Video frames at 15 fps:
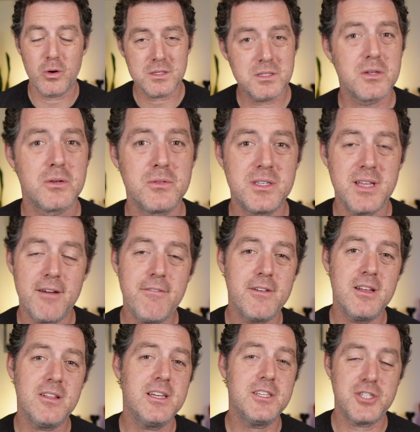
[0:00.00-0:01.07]
So
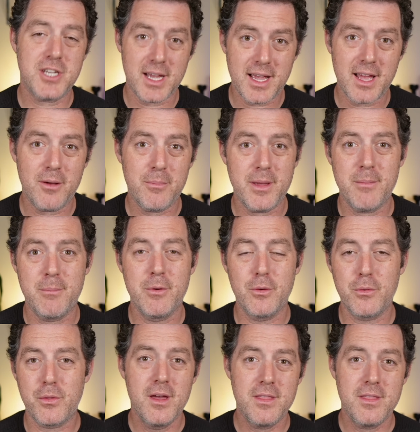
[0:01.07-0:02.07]
definitely check out Mammoth.